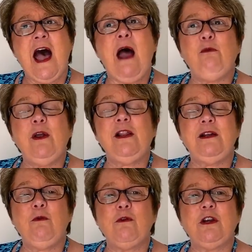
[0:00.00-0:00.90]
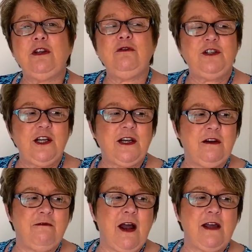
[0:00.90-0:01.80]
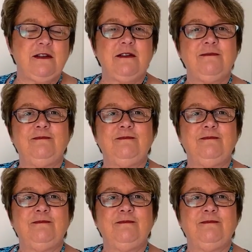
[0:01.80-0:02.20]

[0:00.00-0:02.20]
I really want to do chicken and rice.